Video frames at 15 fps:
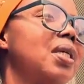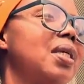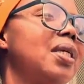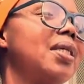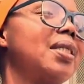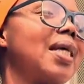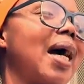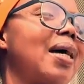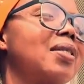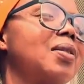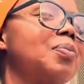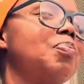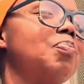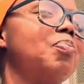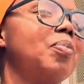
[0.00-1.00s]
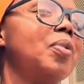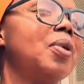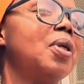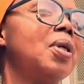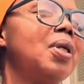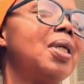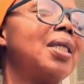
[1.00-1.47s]
Because
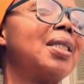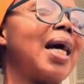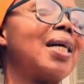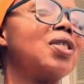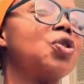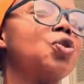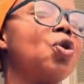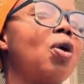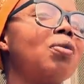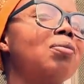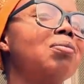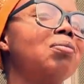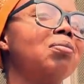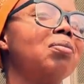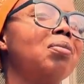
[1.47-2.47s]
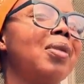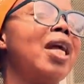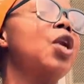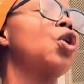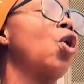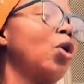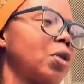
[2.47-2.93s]
it has done a
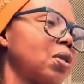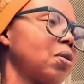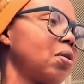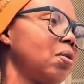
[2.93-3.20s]
lot